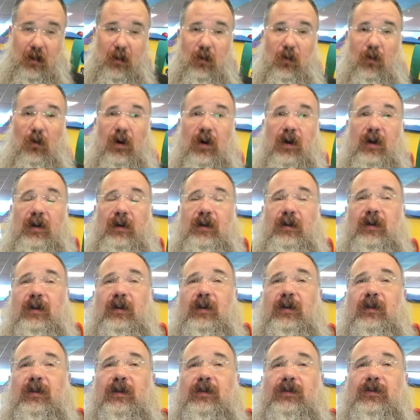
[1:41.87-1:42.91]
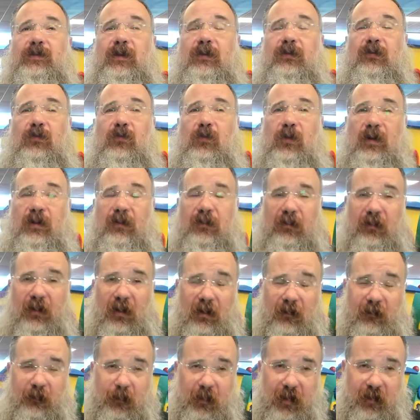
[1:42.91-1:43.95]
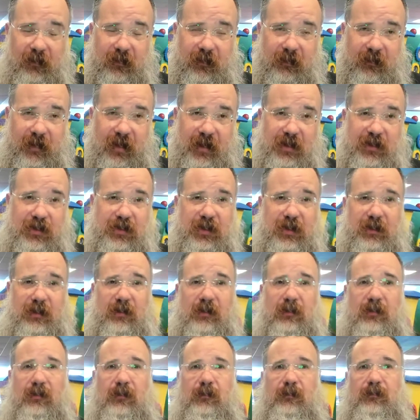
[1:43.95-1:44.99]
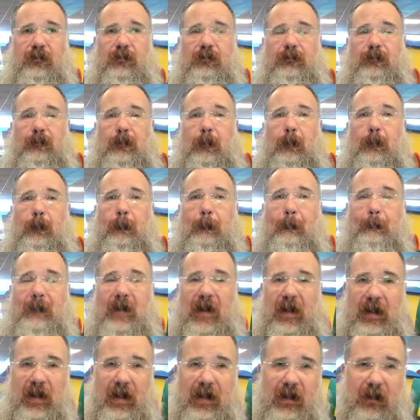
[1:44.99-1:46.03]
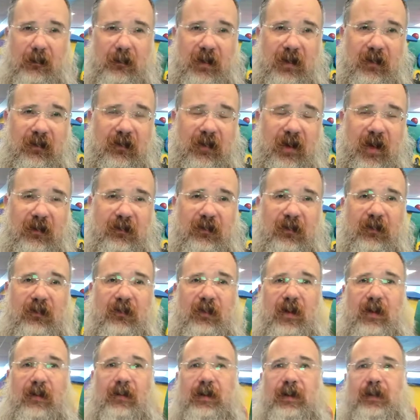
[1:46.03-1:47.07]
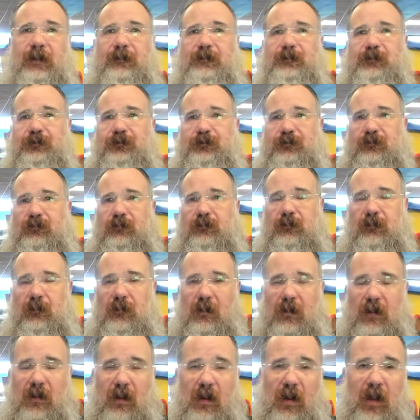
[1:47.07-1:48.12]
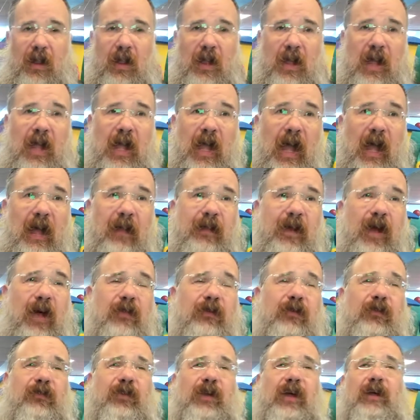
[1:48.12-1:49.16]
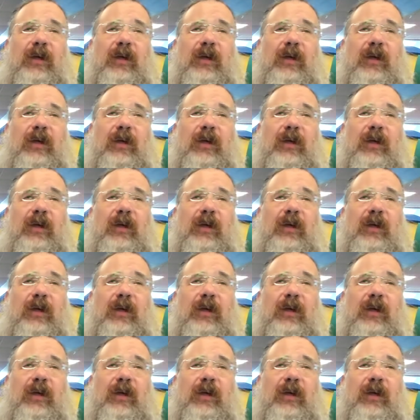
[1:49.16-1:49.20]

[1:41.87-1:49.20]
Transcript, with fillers: One just wants self preservation by any means necessary, and the other is